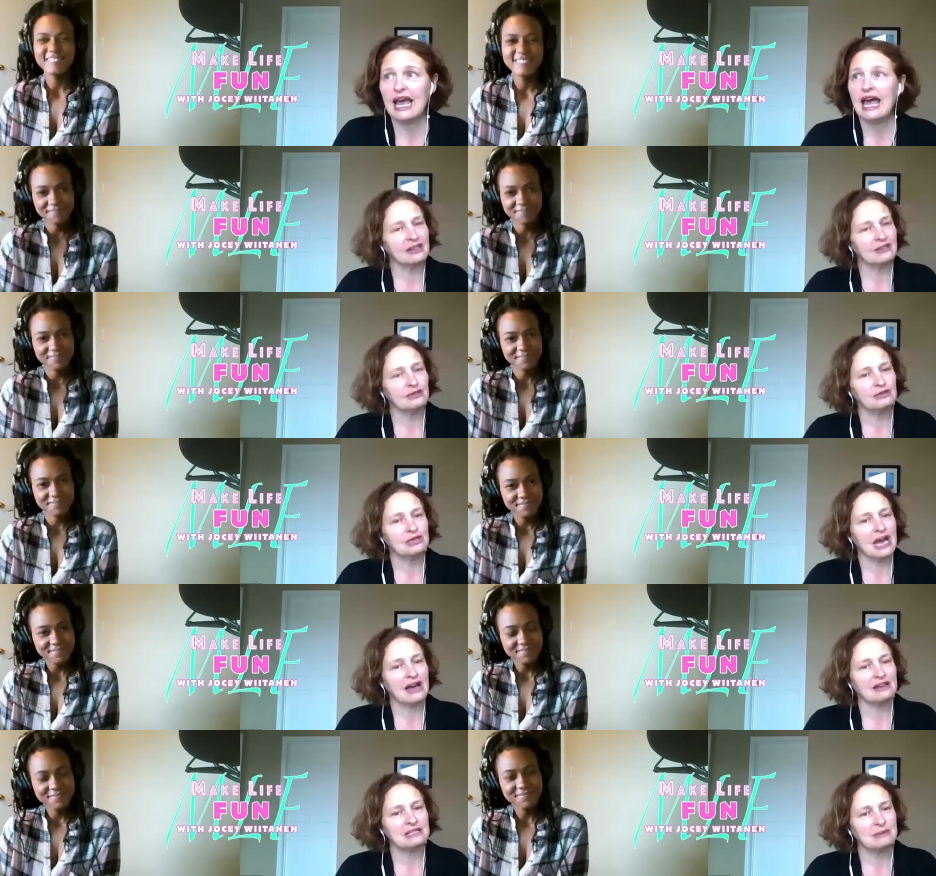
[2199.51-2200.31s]
Speaker 1: You'd
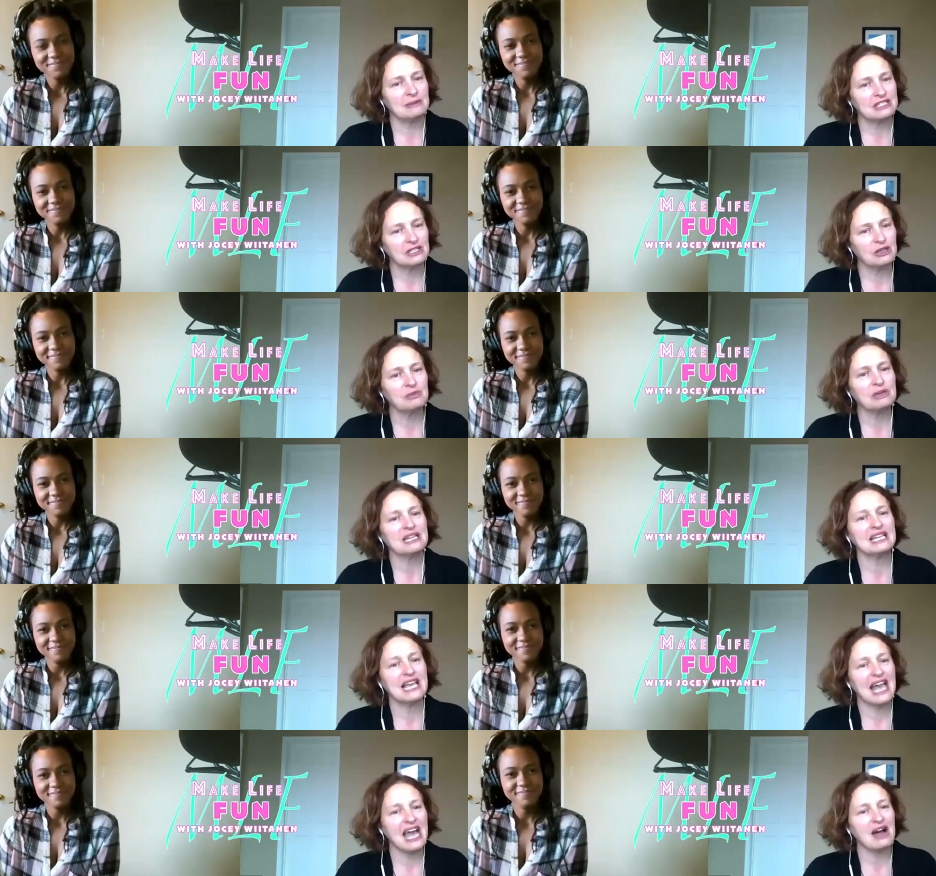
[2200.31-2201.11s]
ha- spend so
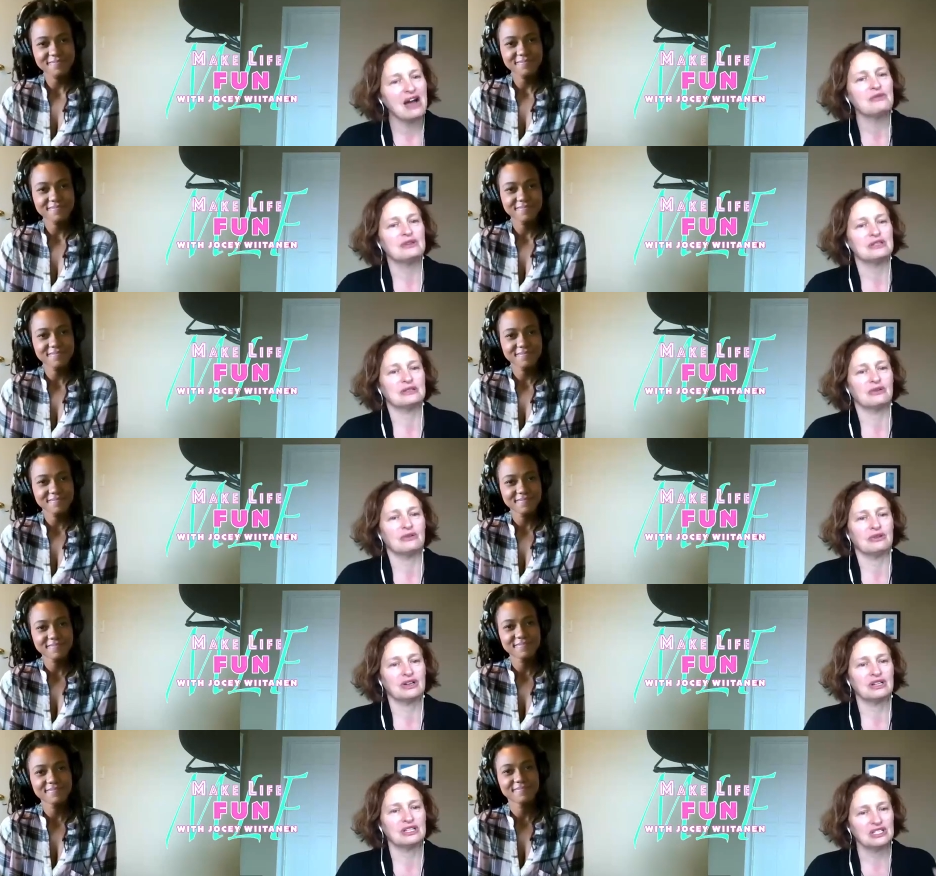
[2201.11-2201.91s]
many hours
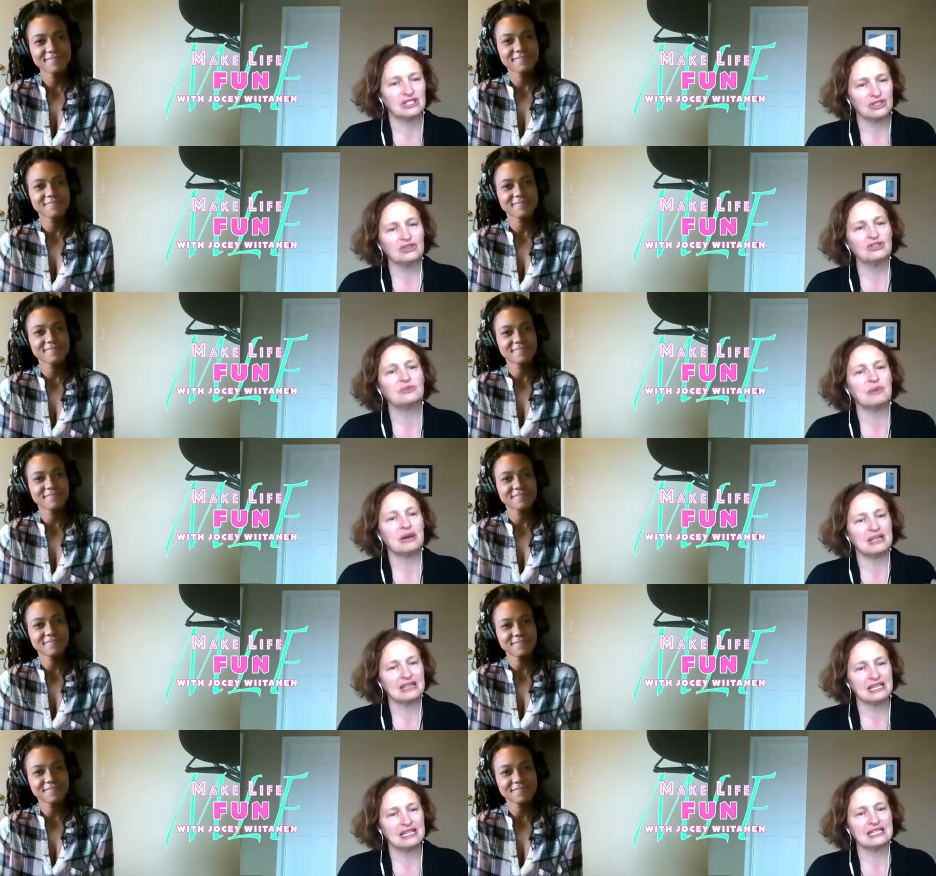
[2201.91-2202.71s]
on concerned
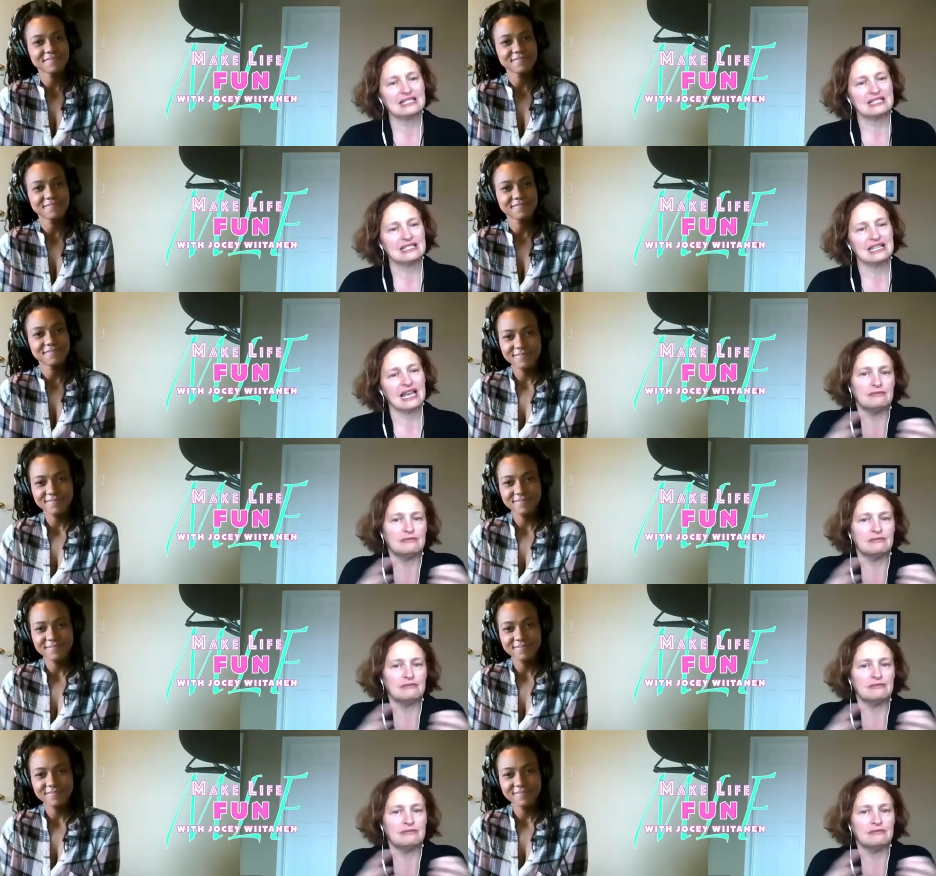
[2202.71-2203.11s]
about this.